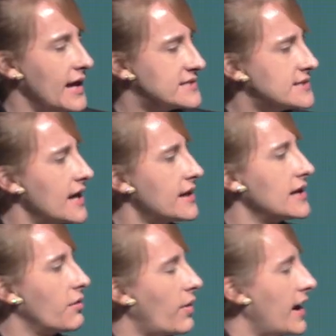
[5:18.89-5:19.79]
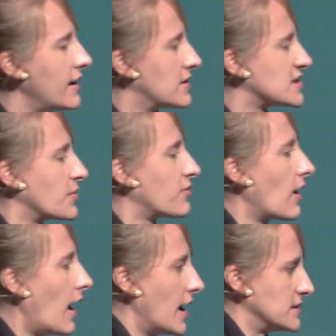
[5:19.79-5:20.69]
It's taking away the
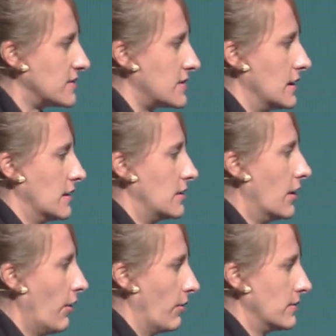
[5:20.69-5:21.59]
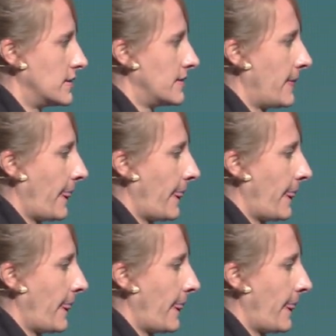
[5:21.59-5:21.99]
surprise of the unknown.